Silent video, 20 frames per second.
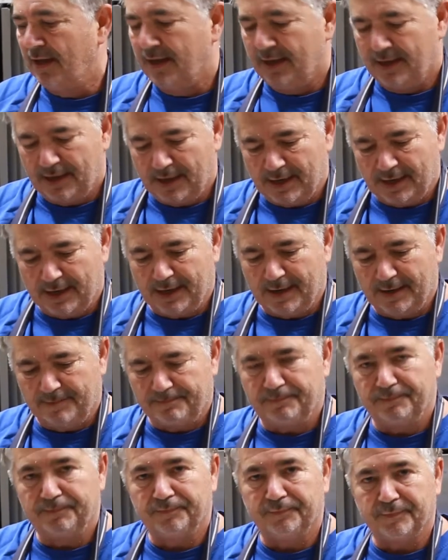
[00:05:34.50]

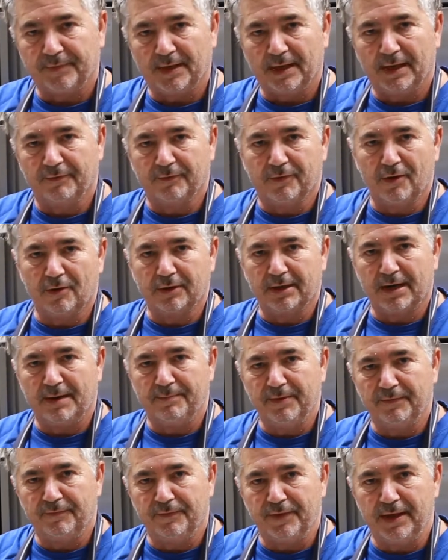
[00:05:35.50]
I've got
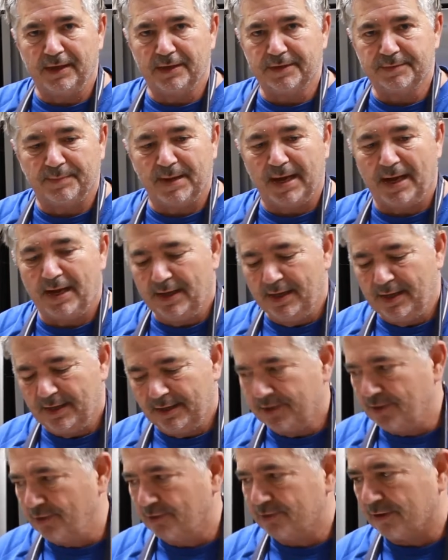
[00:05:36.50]
grubby fingers, but
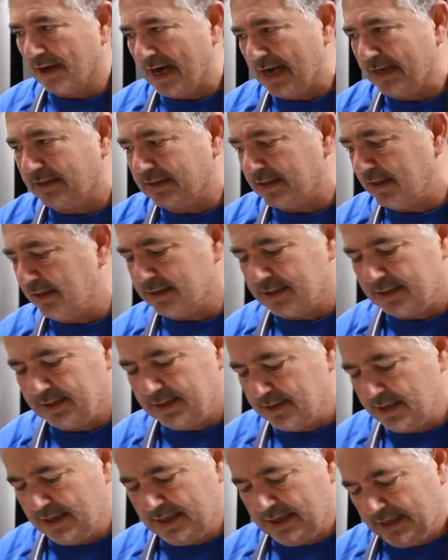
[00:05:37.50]
you grate it and
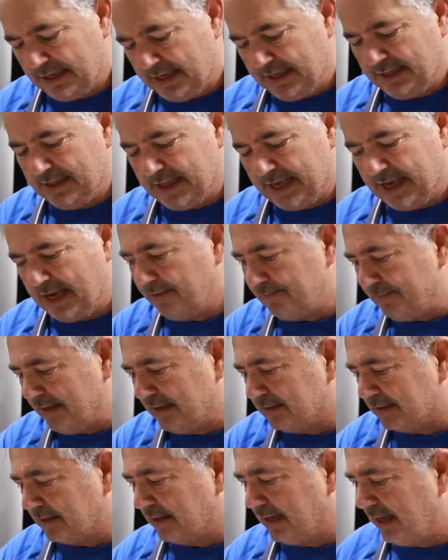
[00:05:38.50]
in there,
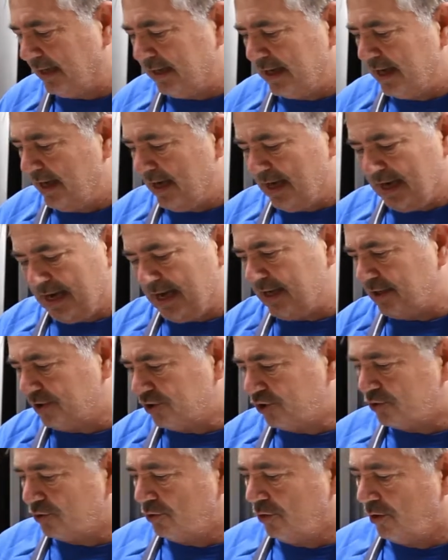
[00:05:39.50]
mix it in. I
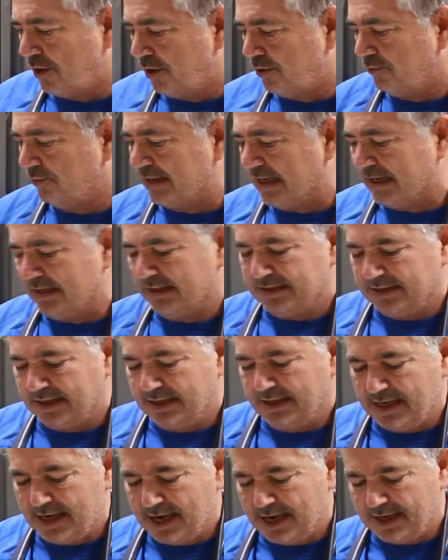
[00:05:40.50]
assure you that it's in
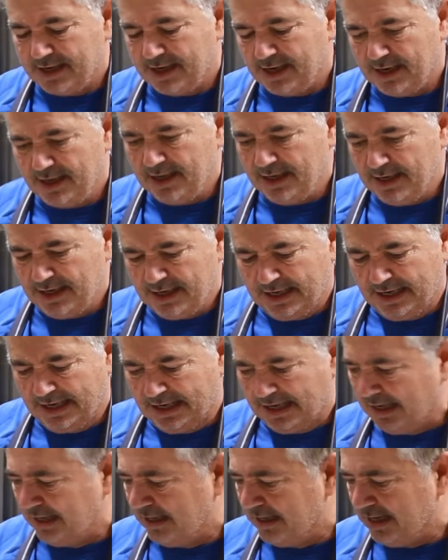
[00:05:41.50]
the
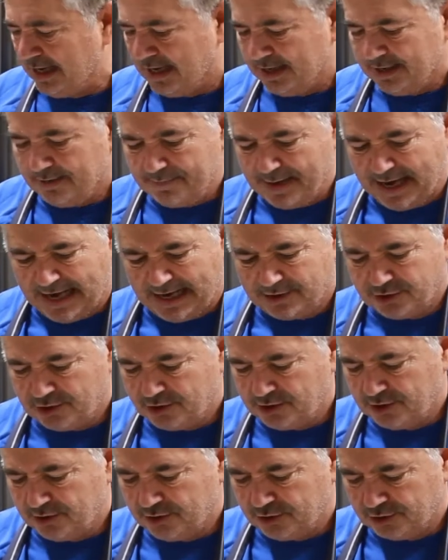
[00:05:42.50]
other batch.
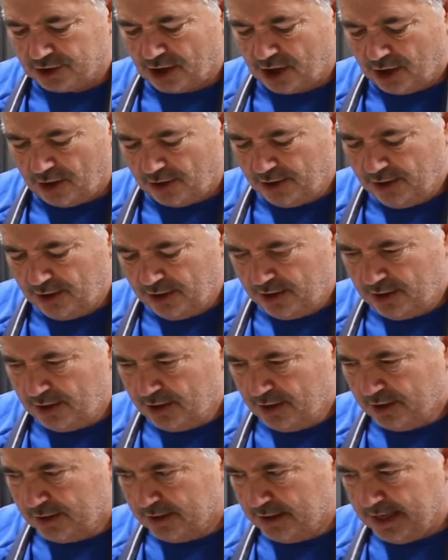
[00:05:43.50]
So
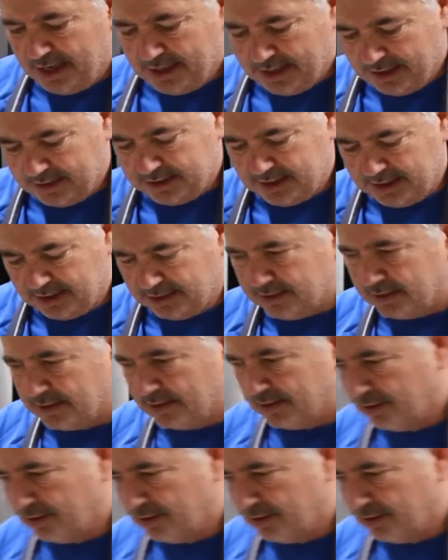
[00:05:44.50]
there it is.